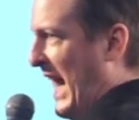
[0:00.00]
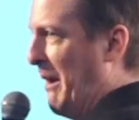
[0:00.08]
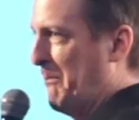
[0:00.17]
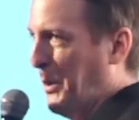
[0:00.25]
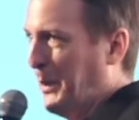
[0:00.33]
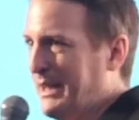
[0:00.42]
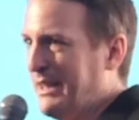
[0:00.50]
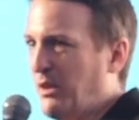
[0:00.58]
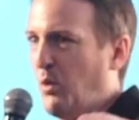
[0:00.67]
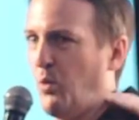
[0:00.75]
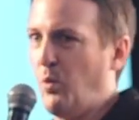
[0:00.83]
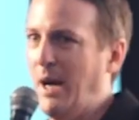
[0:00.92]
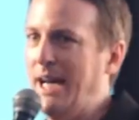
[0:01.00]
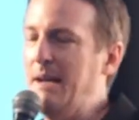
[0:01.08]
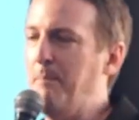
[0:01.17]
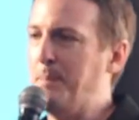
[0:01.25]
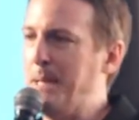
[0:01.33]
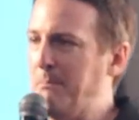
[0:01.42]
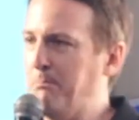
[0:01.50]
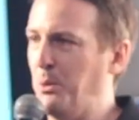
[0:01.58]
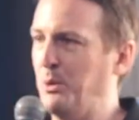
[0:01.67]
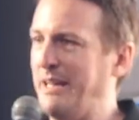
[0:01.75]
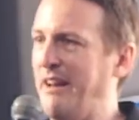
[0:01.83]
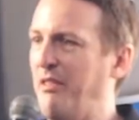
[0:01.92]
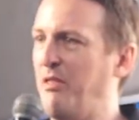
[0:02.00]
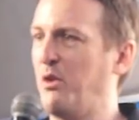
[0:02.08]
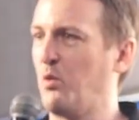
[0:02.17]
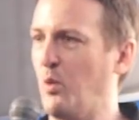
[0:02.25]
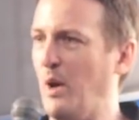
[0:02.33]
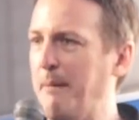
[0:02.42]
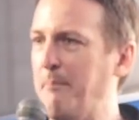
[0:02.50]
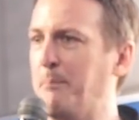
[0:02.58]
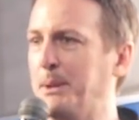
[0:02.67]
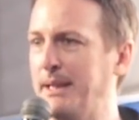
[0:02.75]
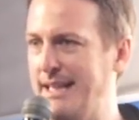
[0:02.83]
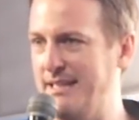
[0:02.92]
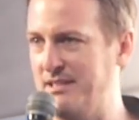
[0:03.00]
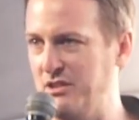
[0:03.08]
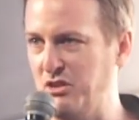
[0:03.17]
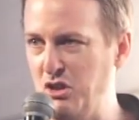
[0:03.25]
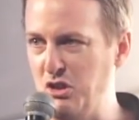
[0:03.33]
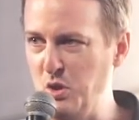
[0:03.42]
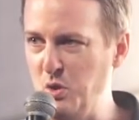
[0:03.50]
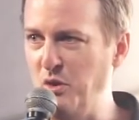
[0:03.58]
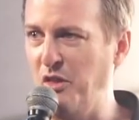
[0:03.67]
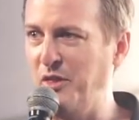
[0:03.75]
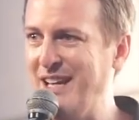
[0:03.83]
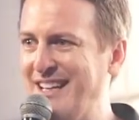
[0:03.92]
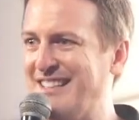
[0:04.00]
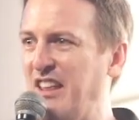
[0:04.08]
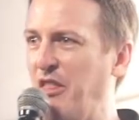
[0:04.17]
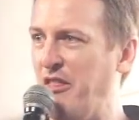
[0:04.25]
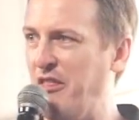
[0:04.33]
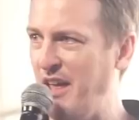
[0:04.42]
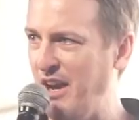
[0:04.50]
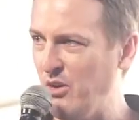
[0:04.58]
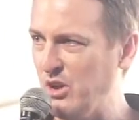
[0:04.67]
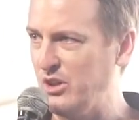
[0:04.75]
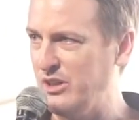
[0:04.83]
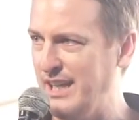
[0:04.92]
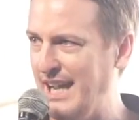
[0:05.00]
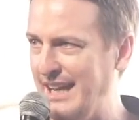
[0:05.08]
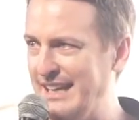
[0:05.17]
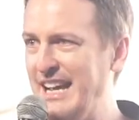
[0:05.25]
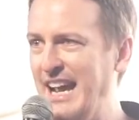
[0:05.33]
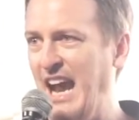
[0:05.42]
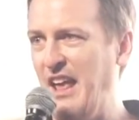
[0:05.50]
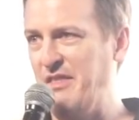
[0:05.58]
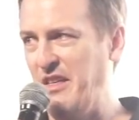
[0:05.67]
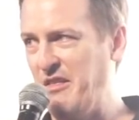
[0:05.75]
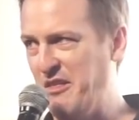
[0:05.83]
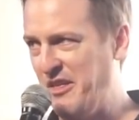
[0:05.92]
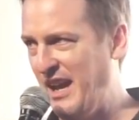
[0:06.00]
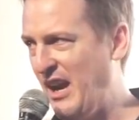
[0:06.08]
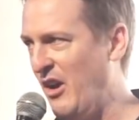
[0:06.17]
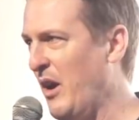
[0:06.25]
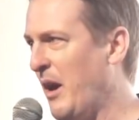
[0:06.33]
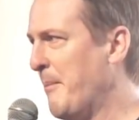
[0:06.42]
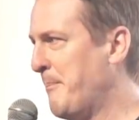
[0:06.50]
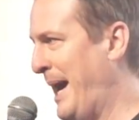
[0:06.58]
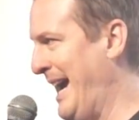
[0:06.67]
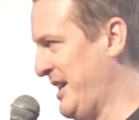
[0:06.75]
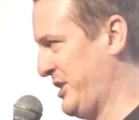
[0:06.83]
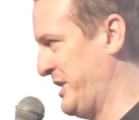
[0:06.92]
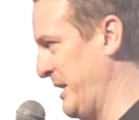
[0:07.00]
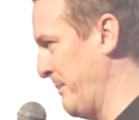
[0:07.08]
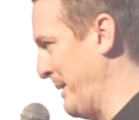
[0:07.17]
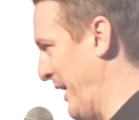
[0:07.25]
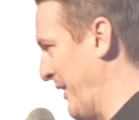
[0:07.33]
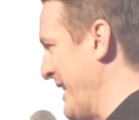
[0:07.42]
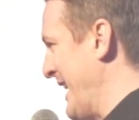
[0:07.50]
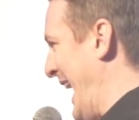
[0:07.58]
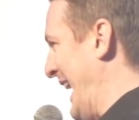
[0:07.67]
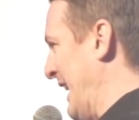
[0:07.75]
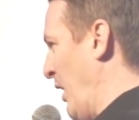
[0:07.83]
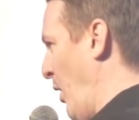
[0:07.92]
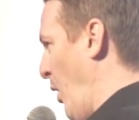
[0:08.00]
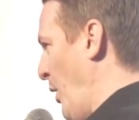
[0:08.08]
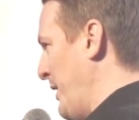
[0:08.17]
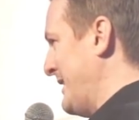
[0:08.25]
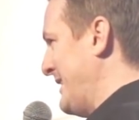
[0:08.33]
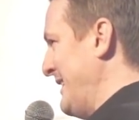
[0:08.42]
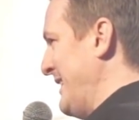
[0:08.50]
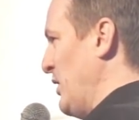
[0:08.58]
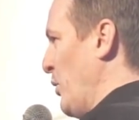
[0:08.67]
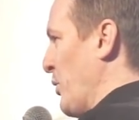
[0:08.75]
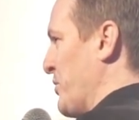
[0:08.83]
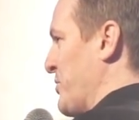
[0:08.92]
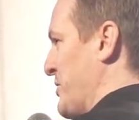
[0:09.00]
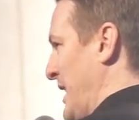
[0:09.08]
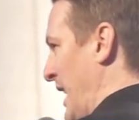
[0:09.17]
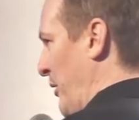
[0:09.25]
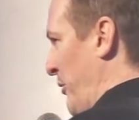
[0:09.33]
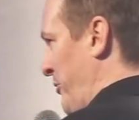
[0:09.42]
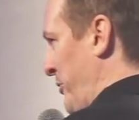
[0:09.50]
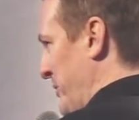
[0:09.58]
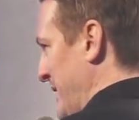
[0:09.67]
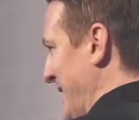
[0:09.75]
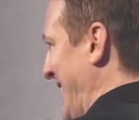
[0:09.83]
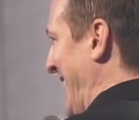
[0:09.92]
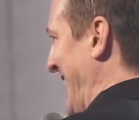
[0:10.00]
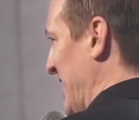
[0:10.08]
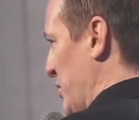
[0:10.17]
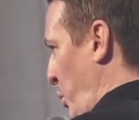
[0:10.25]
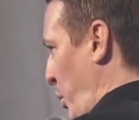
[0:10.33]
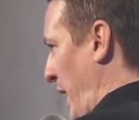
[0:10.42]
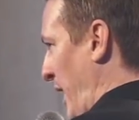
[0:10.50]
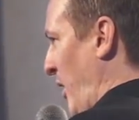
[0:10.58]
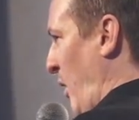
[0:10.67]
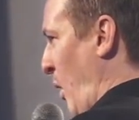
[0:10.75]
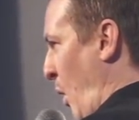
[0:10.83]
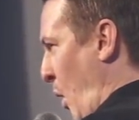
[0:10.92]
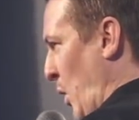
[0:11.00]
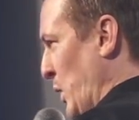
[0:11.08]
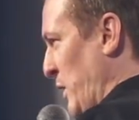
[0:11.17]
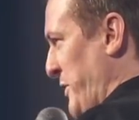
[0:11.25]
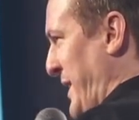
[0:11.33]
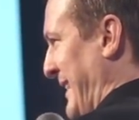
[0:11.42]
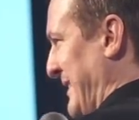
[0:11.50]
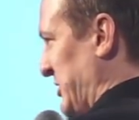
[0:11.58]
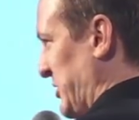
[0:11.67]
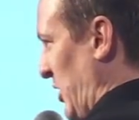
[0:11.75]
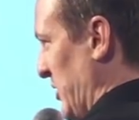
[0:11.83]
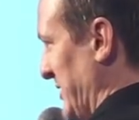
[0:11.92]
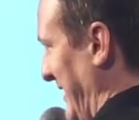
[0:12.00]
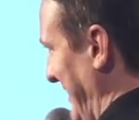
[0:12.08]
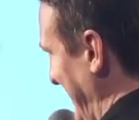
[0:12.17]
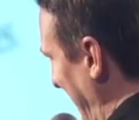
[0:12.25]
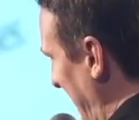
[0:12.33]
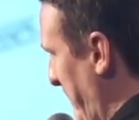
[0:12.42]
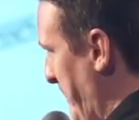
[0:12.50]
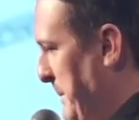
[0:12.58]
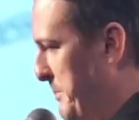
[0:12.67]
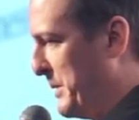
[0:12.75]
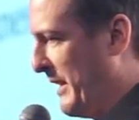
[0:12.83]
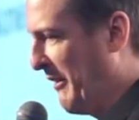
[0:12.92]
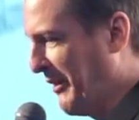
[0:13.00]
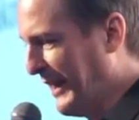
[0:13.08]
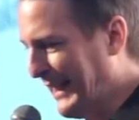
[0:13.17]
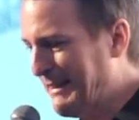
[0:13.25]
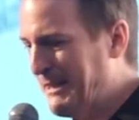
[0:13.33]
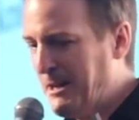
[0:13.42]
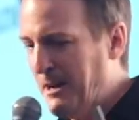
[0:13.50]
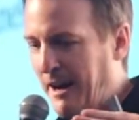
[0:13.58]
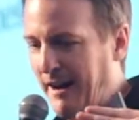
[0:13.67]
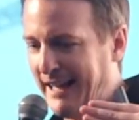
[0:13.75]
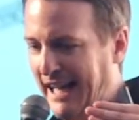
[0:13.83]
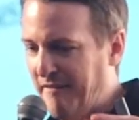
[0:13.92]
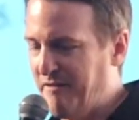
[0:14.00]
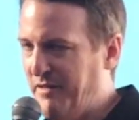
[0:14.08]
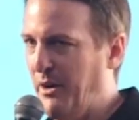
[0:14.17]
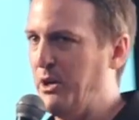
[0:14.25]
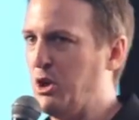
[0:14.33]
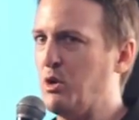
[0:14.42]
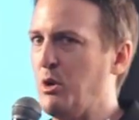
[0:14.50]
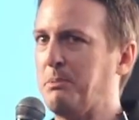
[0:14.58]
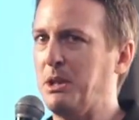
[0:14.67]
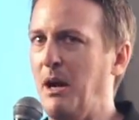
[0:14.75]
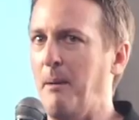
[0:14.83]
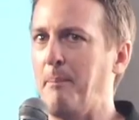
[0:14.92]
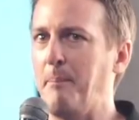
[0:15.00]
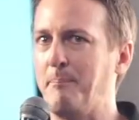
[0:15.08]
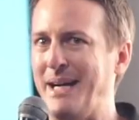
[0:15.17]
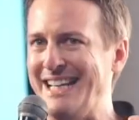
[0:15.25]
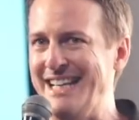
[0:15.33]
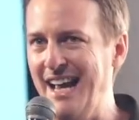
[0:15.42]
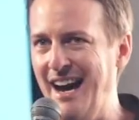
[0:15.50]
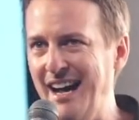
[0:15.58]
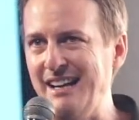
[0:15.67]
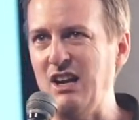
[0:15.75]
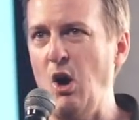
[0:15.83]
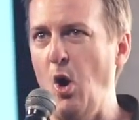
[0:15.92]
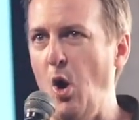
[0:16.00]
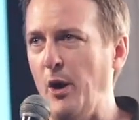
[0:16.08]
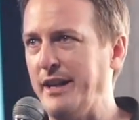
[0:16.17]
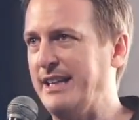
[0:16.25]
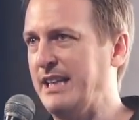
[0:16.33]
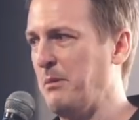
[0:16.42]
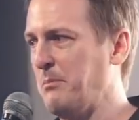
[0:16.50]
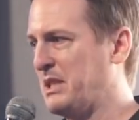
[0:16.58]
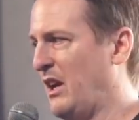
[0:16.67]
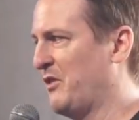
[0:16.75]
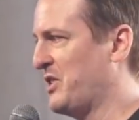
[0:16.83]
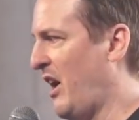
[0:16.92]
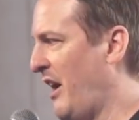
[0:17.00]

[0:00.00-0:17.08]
and putting the right people in the right places to do the things that they're good at and that they're passionate about. And auditing yourself is where all of that starts. A lot of people, I think, uh, get very tripped up by not auditing themselves